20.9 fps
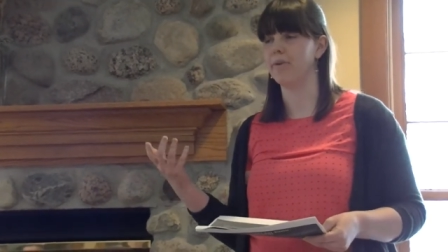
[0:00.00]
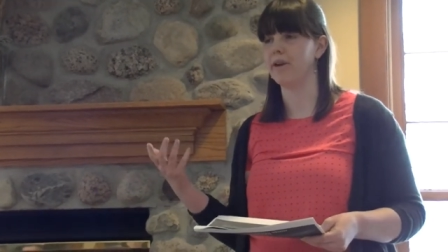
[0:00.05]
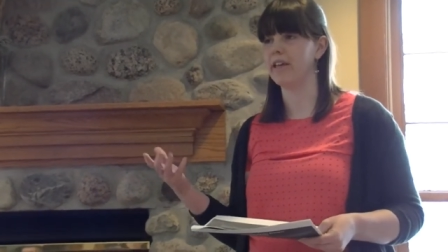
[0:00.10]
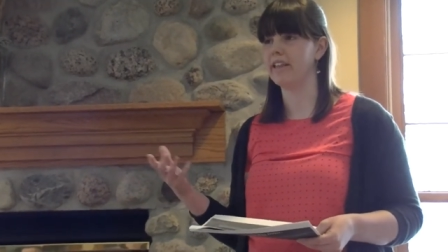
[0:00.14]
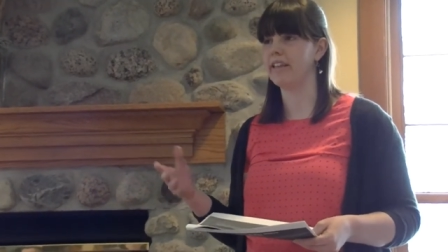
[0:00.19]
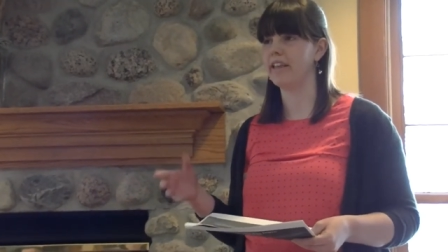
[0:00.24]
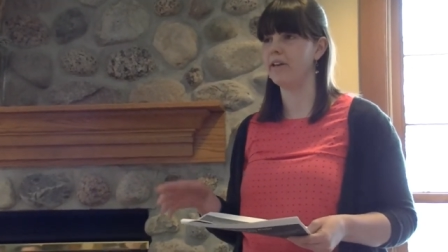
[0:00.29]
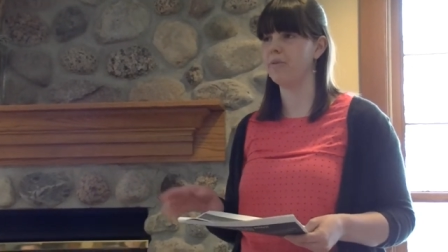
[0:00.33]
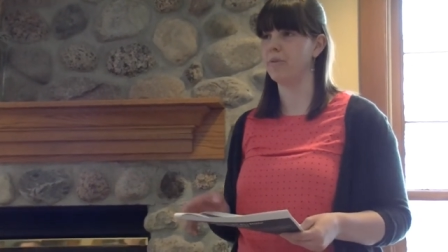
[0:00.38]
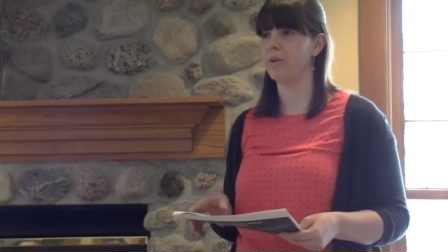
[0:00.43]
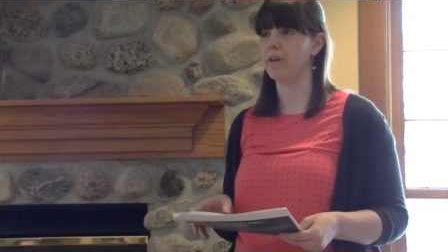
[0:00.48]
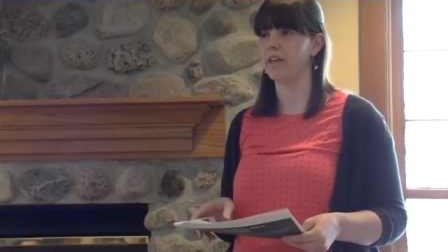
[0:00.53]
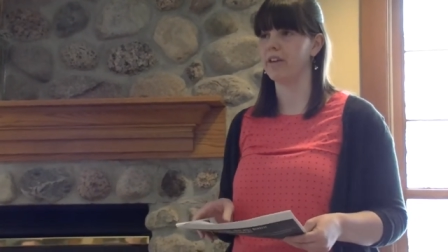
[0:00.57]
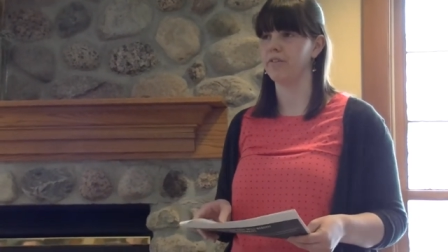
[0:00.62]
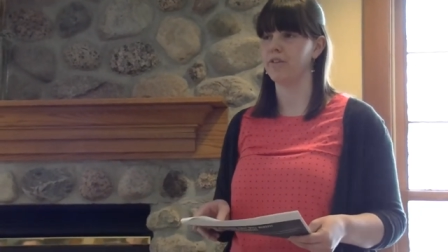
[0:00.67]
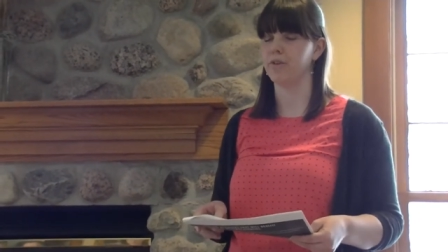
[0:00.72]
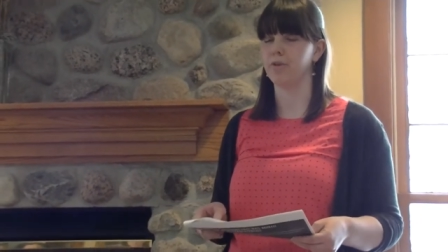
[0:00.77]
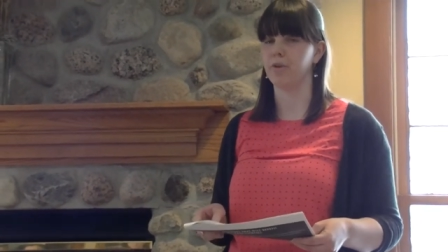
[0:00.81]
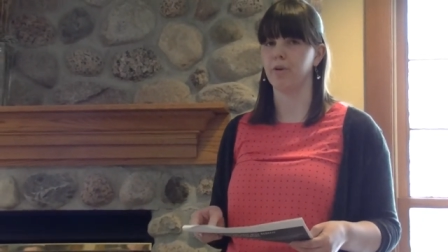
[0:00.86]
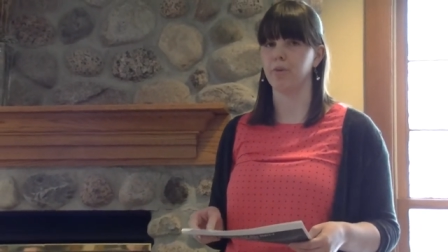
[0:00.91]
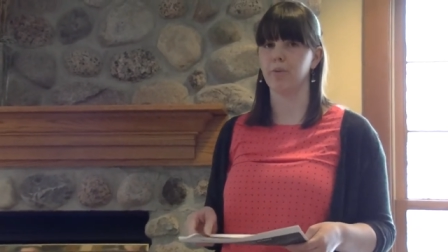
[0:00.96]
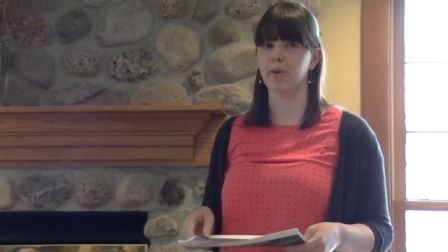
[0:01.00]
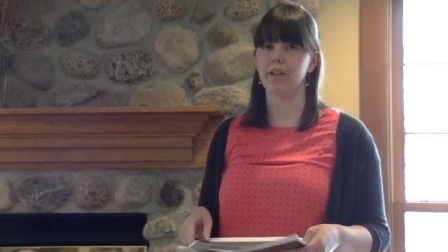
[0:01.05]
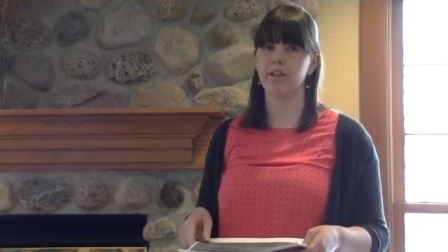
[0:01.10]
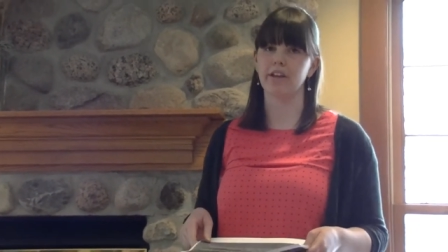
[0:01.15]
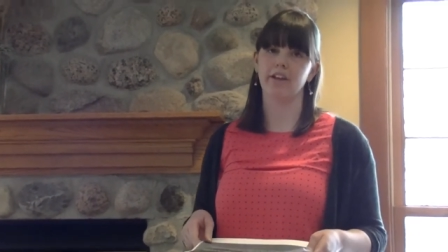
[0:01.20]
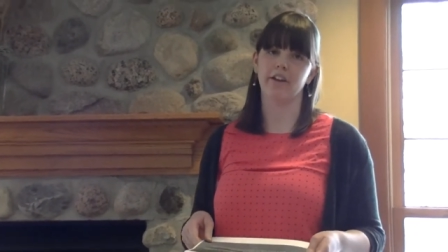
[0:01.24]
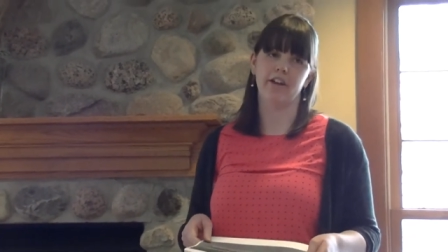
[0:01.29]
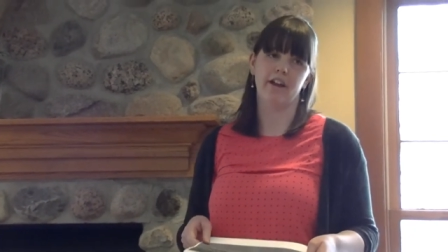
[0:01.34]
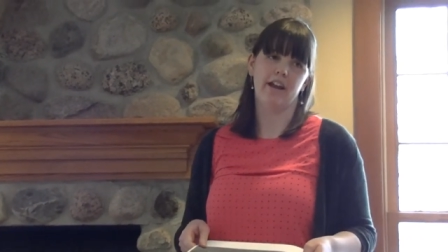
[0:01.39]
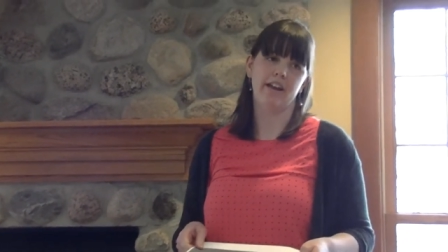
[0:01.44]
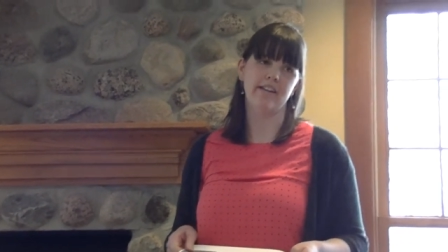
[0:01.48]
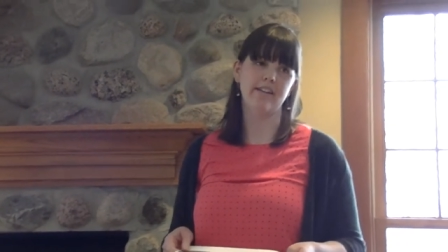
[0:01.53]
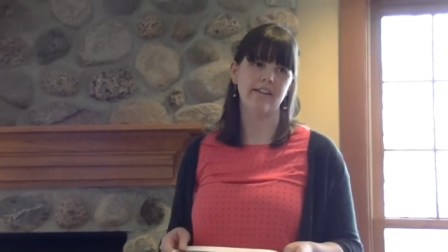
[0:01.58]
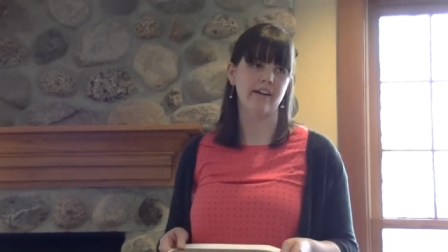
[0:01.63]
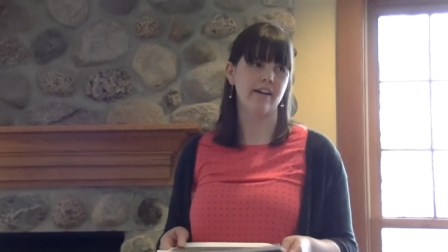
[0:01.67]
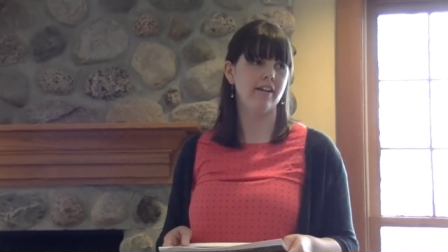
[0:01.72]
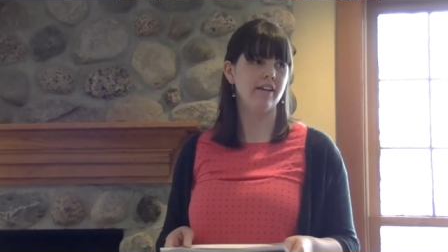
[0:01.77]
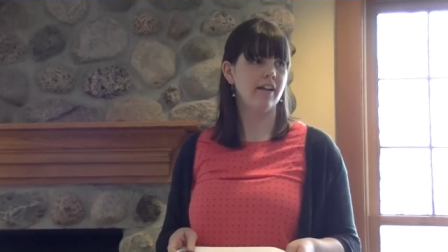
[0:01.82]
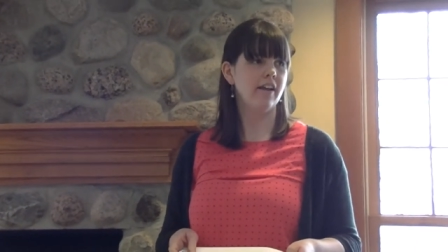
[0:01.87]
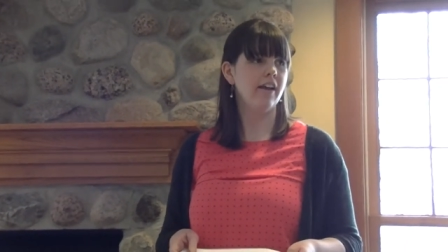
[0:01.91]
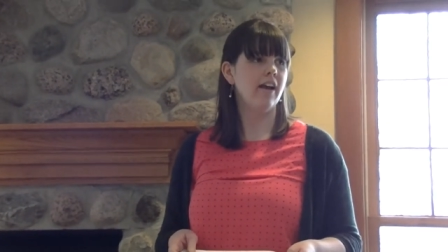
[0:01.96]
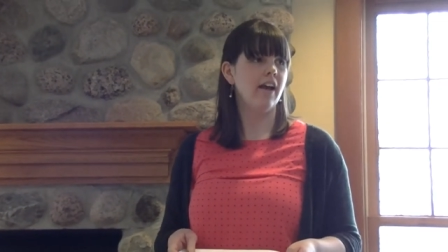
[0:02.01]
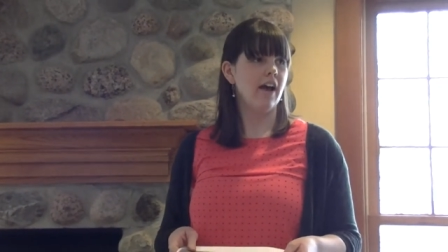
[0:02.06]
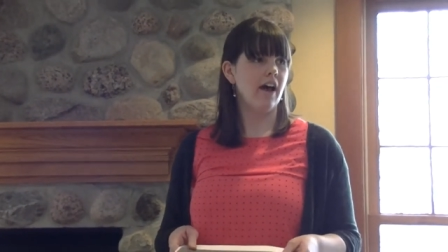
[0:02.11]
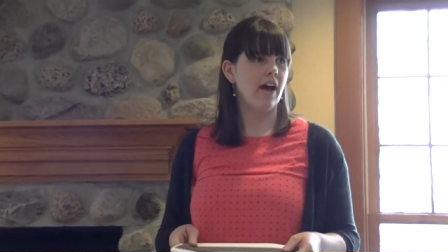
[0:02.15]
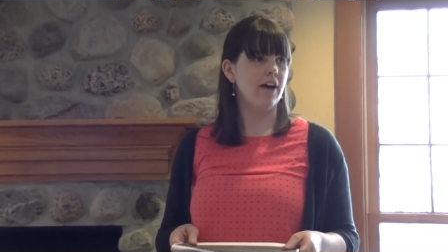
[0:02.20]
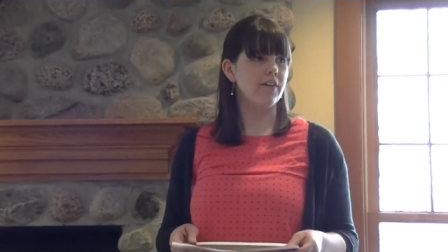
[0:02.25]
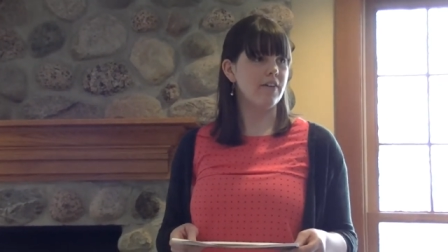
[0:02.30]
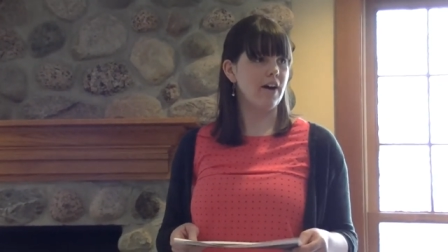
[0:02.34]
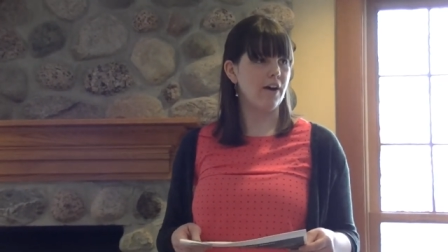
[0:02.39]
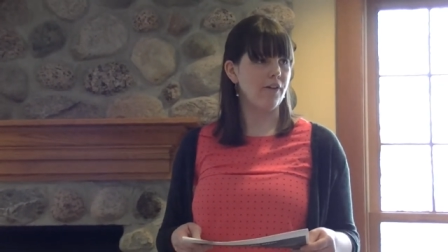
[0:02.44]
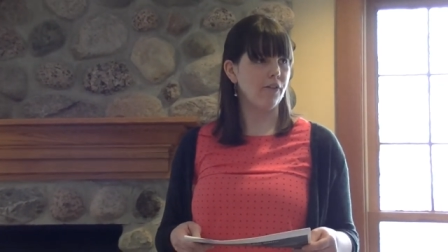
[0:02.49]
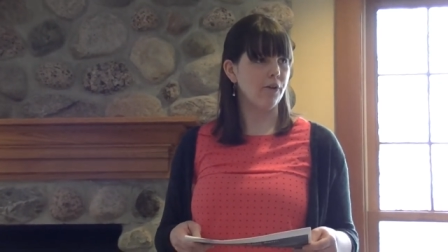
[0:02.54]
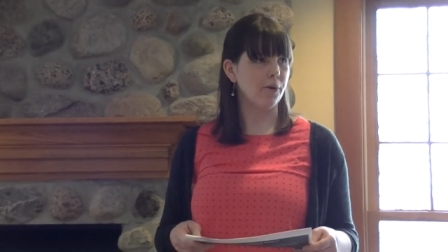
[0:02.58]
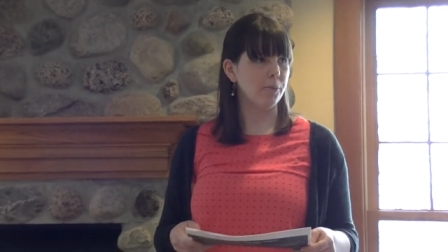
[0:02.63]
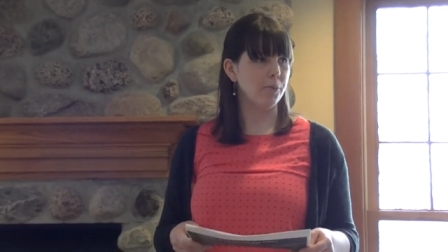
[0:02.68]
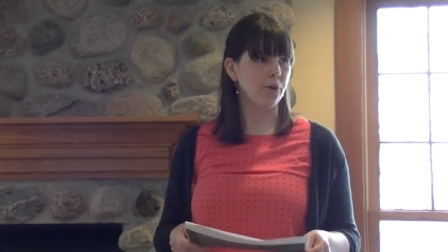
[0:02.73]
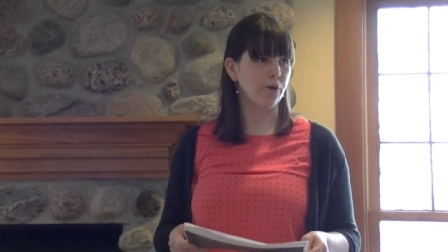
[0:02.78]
weekly will give you a really good idea of how they're